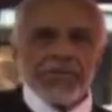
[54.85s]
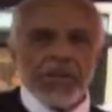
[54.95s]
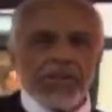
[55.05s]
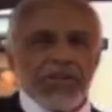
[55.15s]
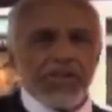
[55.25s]

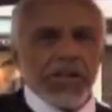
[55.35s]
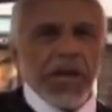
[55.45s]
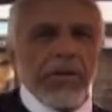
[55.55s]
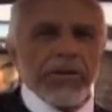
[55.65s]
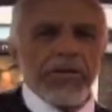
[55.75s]
Justice
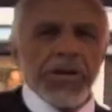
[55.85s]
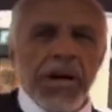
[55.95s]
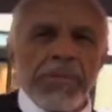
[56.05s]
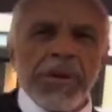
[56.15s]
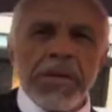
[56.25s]
Clarence
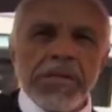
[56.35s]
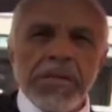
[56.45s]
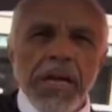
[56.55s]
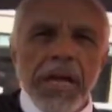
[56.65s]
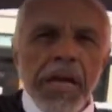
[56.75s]
Thomas,
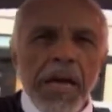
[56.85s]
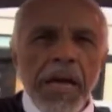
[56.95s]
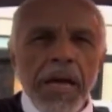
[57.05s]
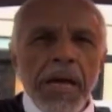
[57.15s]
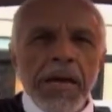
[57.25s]

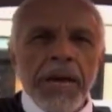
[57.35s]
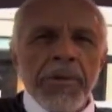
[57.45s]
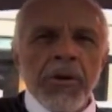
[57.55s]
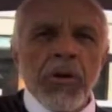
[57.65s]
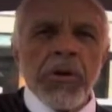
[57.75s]
and I'm an
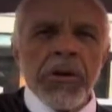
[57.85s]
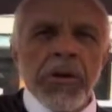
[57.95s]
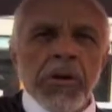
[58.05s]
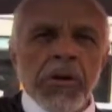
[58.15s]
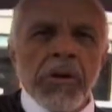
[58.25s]
Oriole.